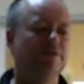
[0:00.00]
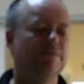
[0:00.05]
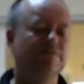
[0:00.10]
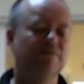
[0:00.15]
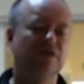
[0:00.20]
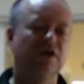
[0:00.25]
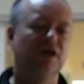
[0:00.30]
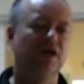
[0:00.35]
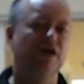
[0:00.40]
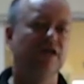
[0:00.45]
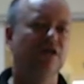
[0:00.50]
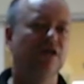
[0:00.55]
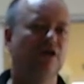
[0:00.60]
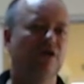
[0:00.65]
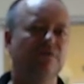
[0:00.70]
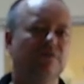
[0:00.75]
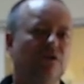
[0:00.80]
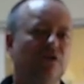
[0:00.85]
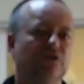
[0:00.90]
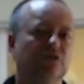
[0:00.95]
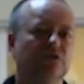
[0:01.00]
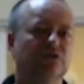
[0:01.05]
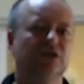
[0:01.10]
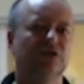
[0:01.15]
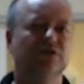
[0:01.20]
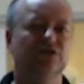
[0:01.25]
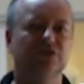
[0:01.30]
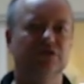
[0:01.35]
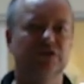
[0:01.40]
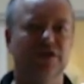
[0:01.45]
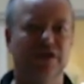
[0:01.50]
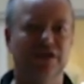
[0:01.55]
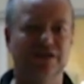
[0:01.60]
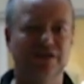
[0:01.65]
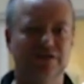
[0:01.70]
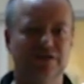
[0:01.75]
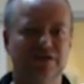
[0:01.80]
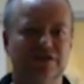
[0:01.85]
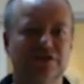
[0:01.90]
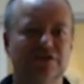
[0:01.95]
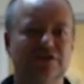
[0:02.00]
I help owners understand this